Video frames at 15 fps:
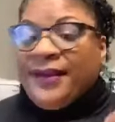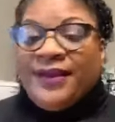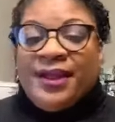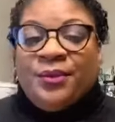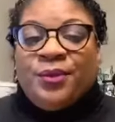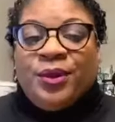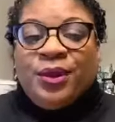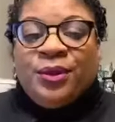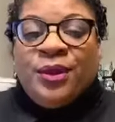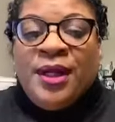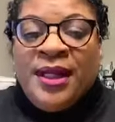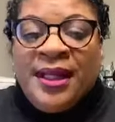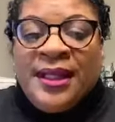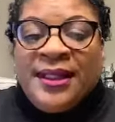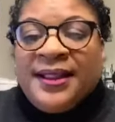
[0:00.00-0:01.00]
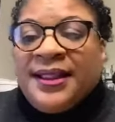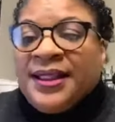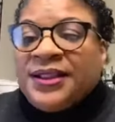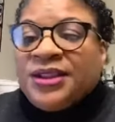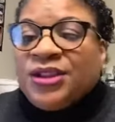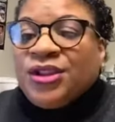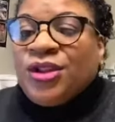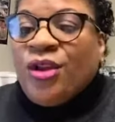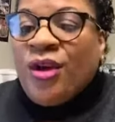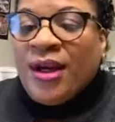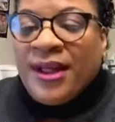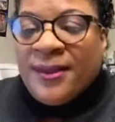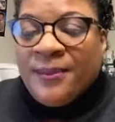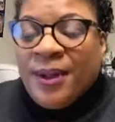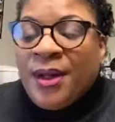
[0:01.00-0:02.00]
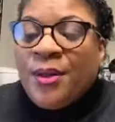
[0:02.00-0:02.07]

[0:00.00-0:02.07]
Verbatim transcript: and then we'll get to talking.